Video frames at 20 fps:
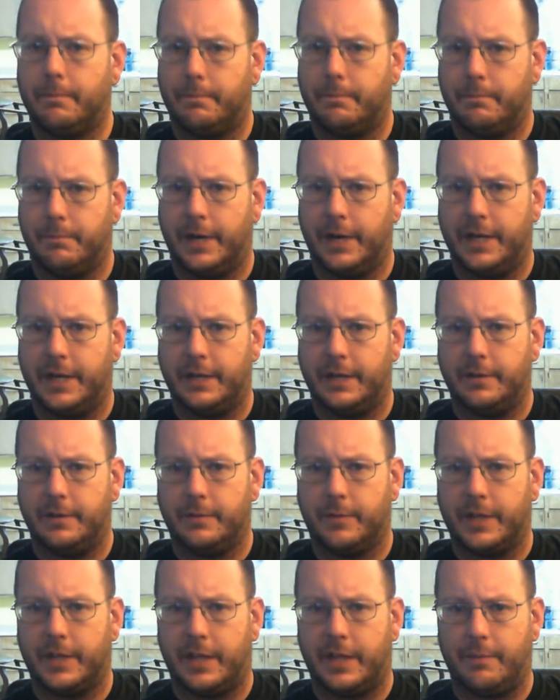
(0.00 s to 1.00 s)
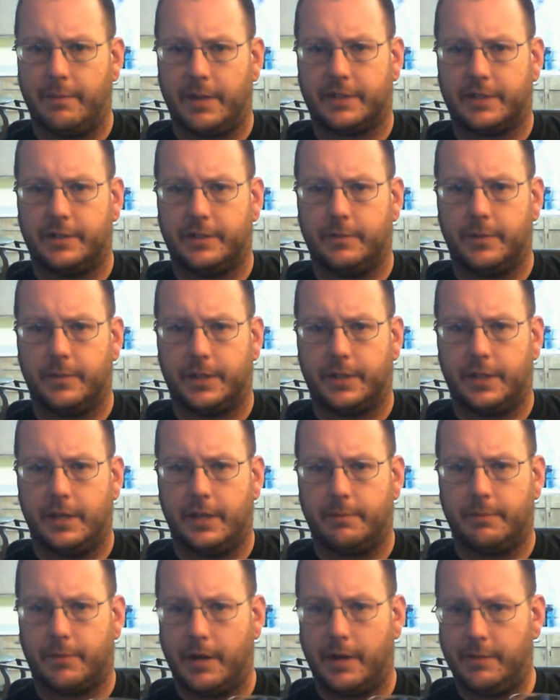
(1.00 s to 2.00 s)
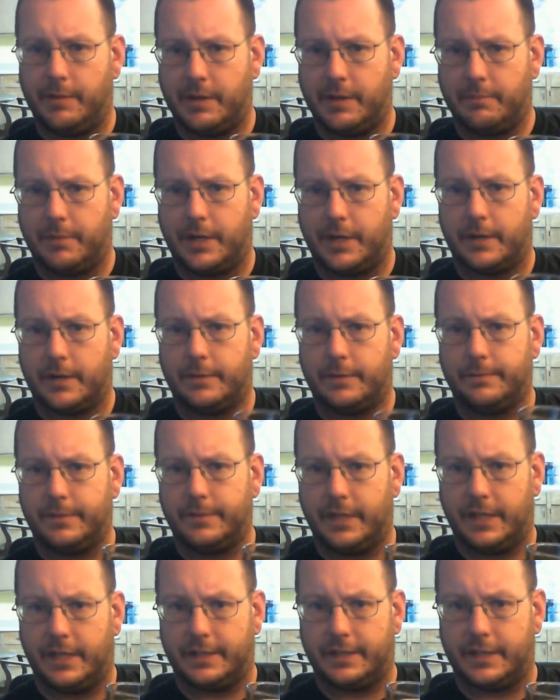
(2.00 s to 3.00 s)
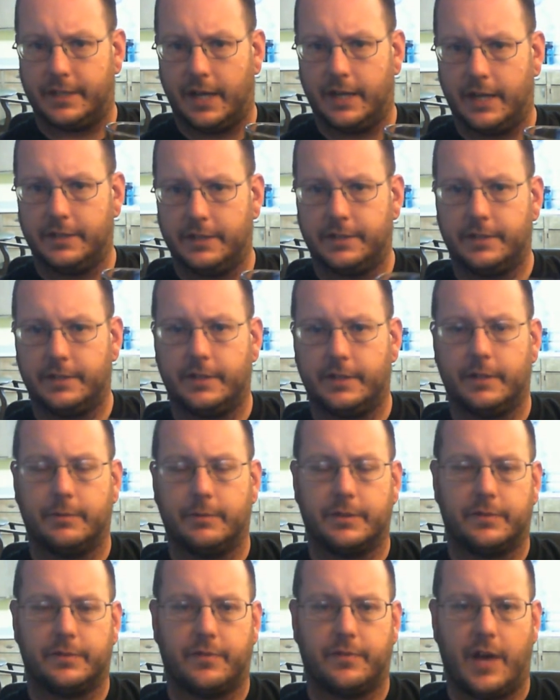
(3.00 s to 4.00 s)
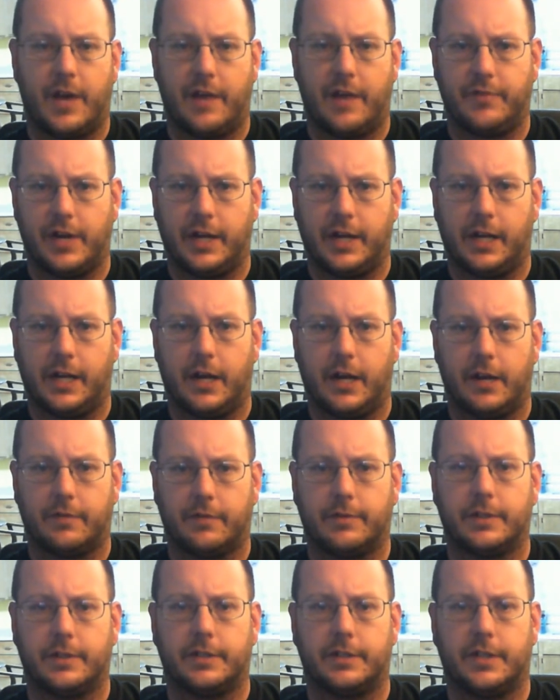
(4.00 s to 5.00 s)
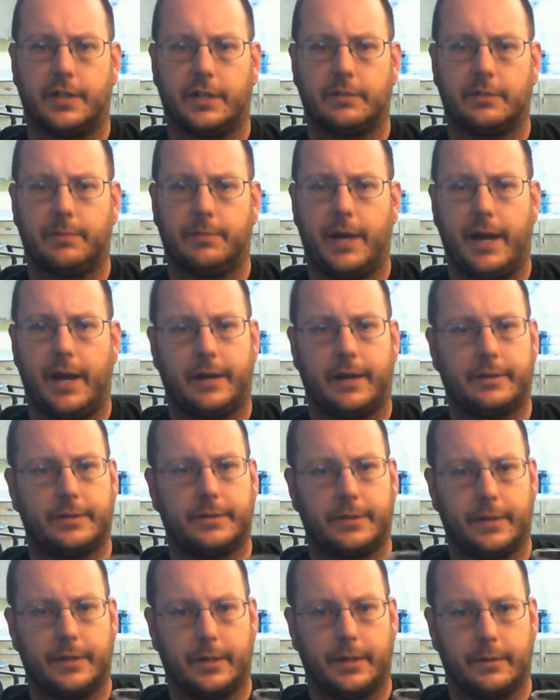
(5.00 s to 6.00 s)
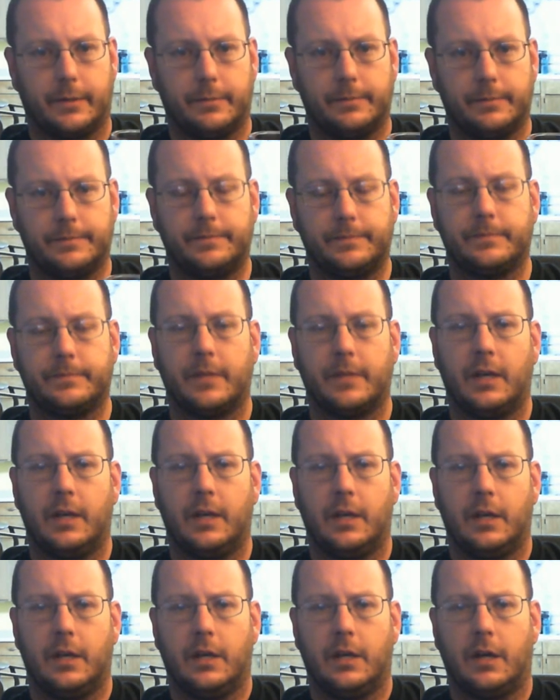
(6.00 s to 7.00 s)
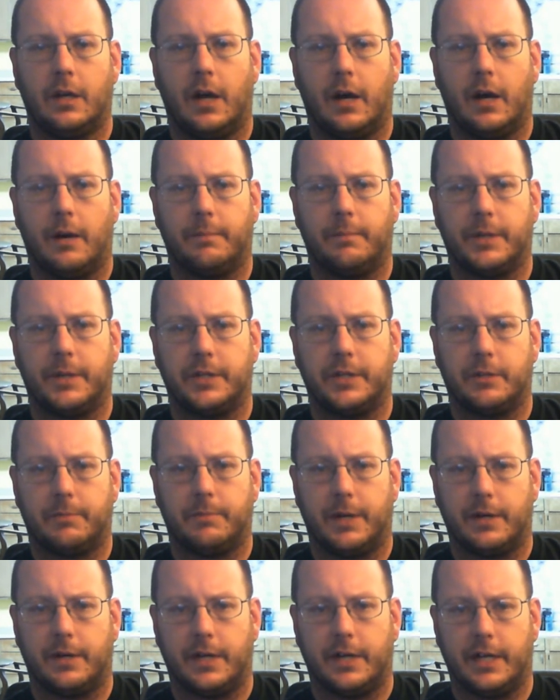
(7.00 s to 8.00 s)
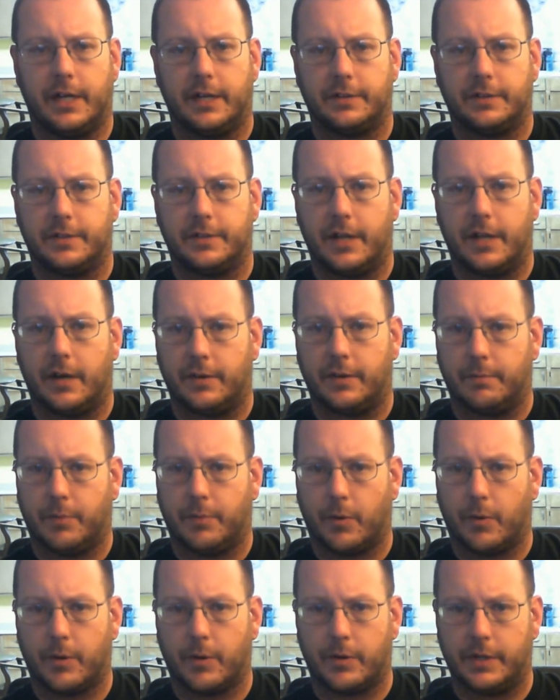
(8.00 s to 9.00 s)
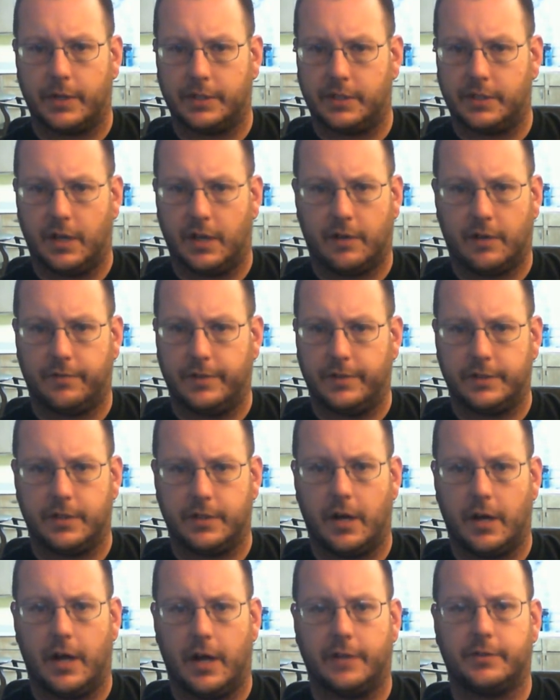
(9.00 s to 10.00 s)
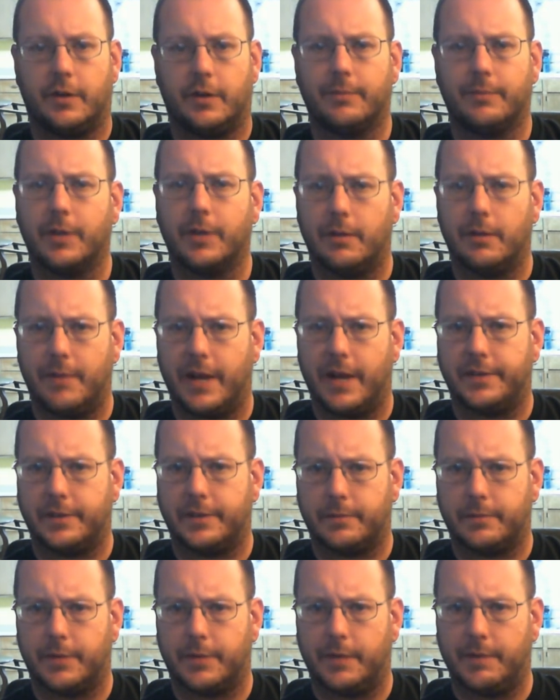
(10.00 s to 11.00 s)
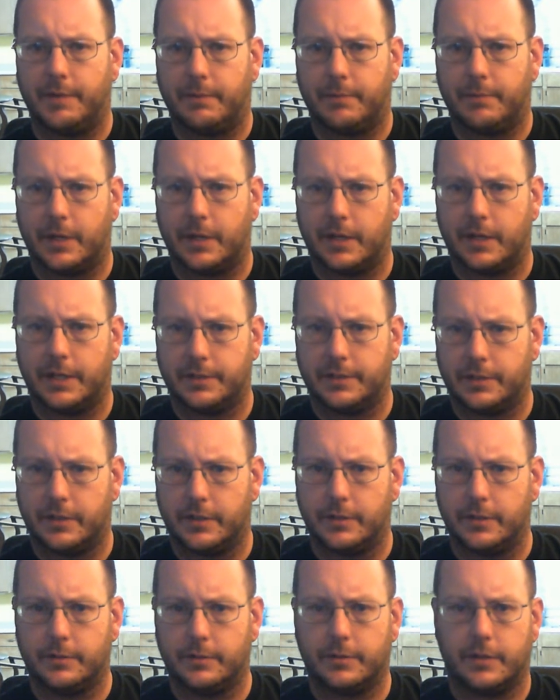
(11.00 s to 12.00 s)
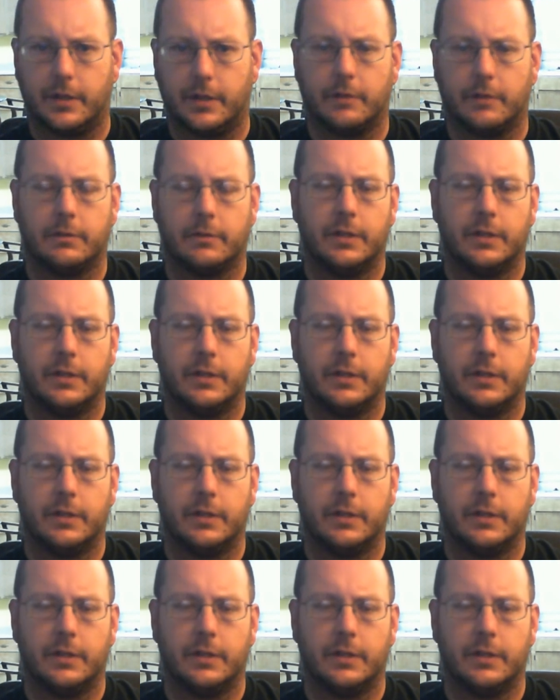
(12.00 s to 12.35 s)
but when they mix it with the premium beer, it does. It was $5.99 for the 6-pack, so budget beer it is. Now the porter itself is not, so I'm going to imagine a premium beer is too. So